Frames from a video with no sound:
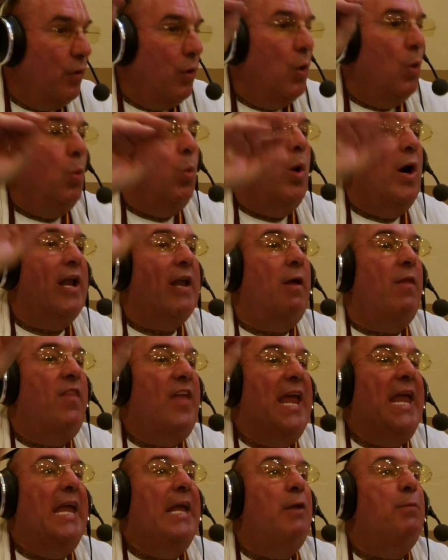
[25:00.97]
What are
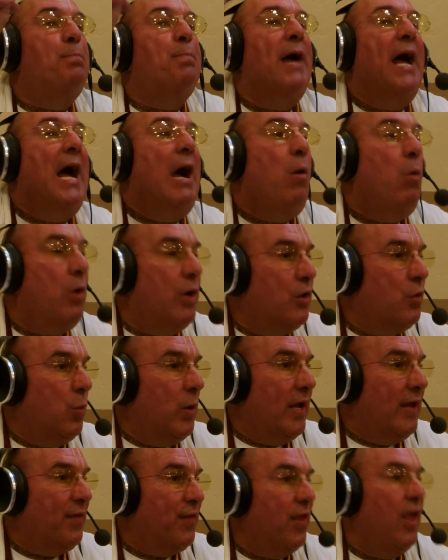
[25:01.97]
they empowered
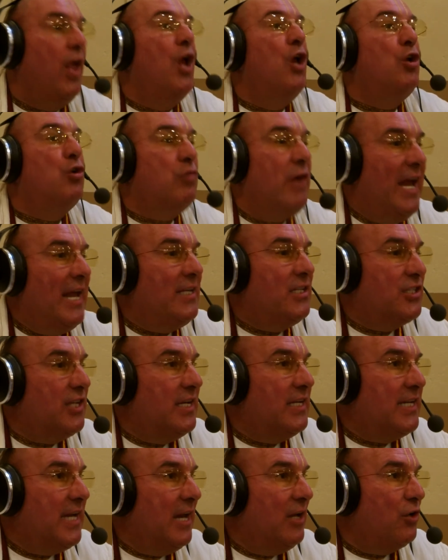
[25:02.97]
with?
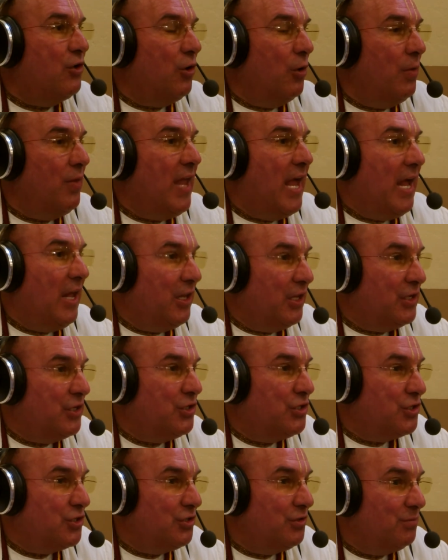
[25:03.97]
Transcendental
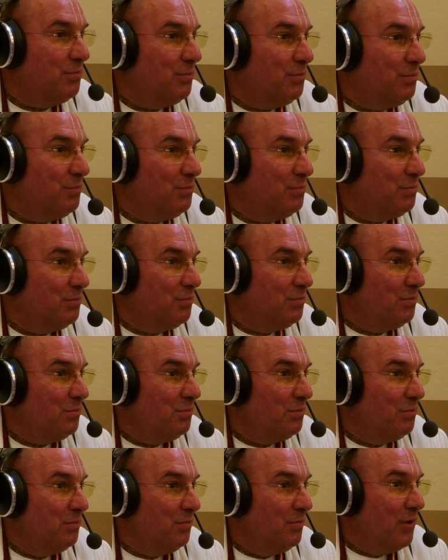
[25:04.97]
knowledge.
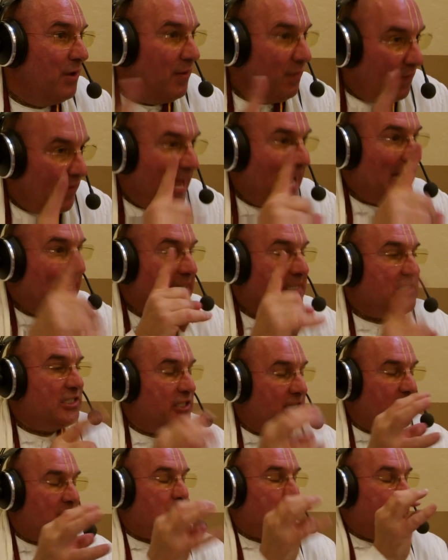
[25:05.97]
That is
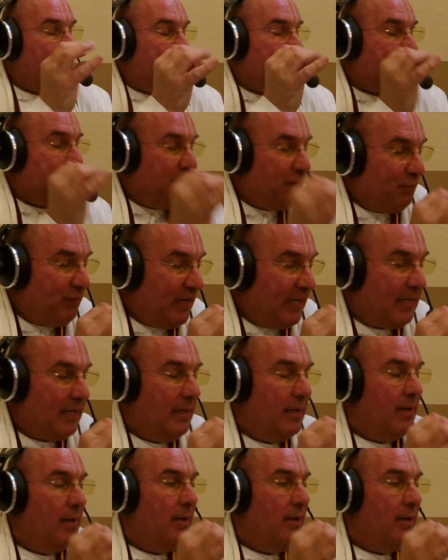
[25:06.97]
the specific